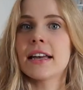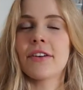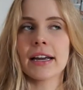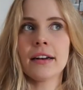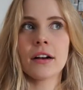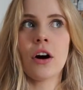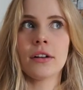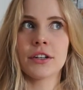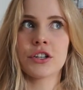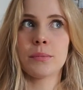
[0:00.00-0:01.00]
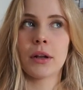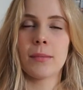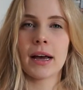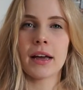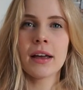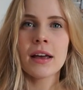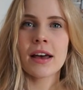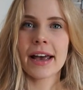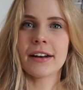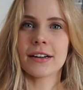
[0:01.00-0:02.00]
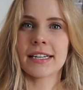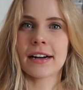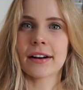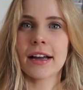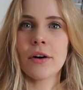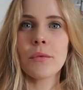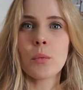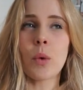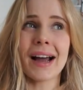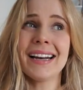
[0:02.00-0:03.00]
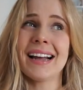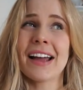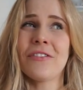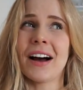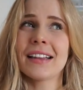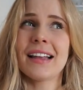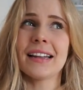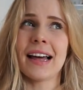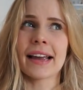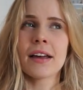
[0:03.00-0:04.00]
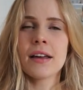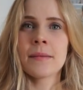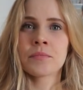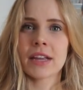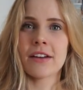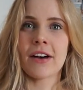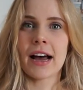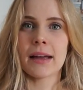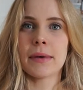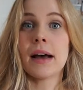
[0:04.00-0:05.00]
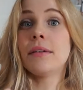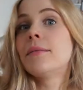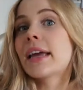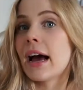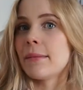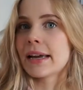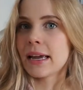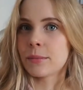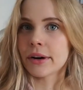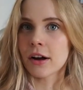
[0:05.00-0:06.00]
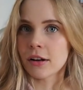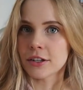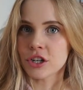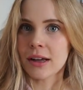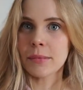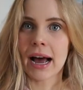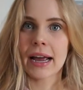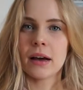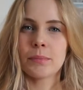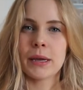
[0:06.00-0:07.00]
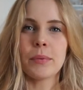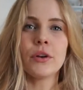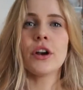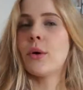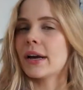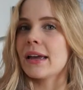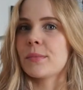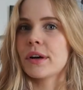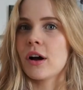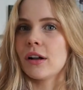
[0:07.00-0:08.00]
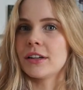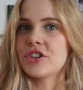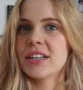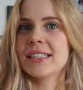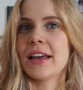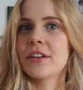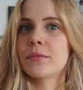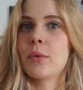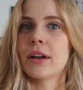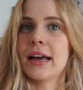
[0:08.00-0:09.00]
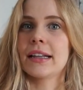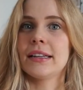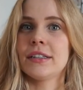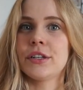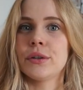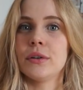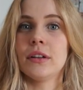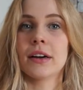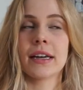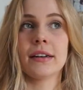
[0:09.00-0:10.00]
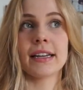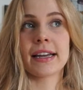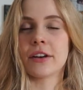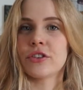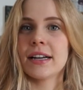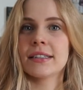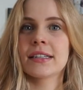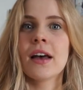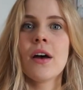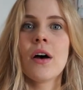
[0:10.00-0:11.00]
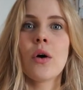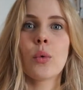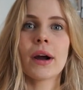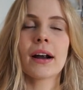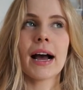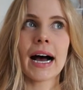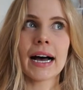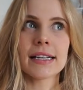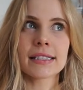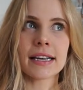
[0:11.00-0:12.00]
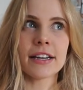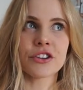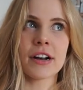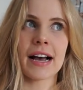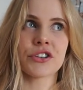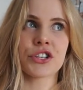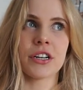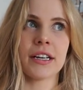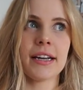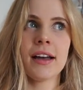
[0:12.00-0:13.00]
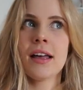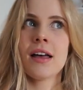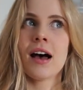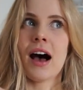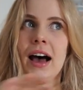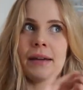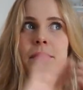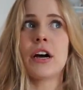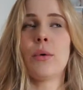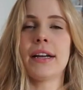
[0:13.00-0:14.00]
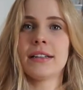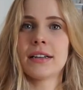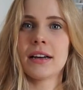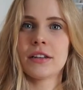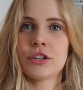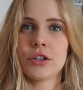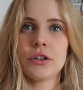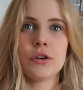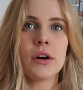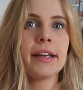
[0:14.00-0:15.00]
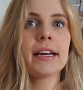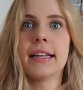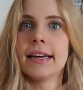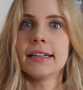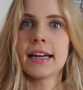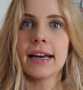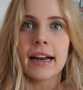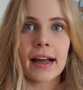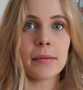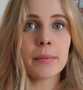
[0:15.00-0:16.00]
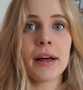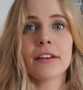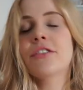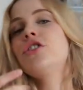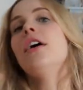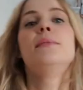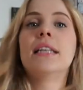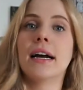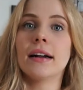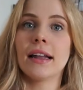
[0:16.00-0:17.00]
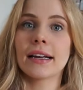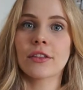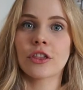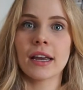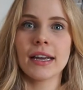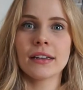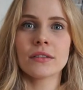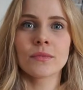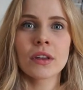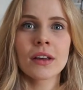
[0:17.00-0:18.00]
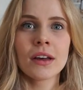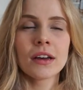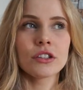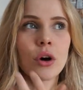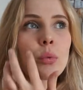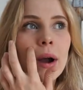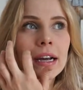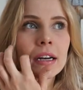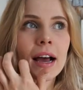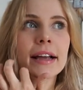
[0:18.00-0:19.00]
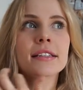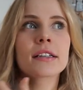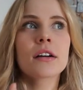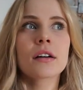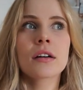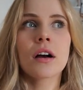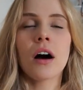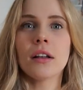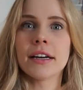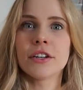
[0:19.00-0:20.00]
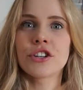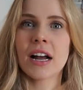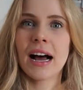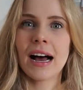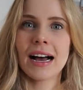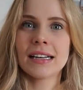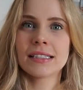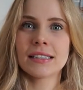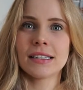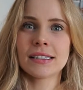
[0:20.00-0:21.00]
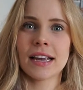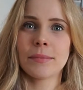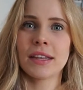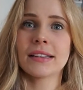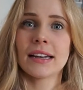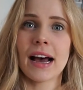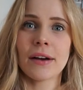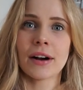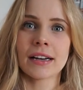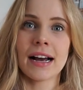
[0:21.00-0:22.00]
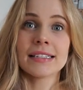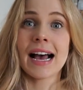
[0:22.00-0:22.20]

If I get a college diploma in Ontario, one, I find that, like, if I'm a Cambrian College alumni, people know what Cambrian College is, and they're more likely to look and take interest, whereas internationally, I'm going to England, and I'm applying for jobs there, like, they don't recognize college as the same thing that I recognize.